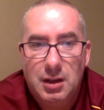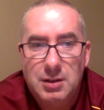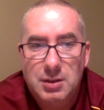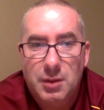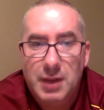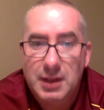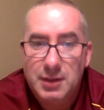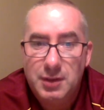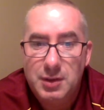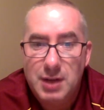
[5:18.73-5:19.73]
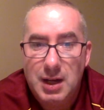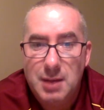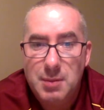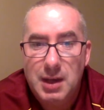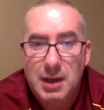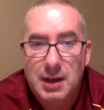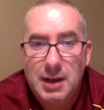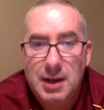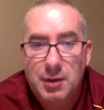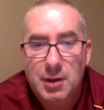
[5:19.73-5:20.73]
So thanks for your time and
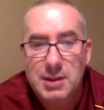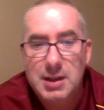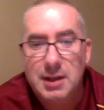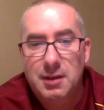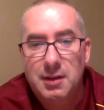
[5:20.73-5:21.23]
have a great day.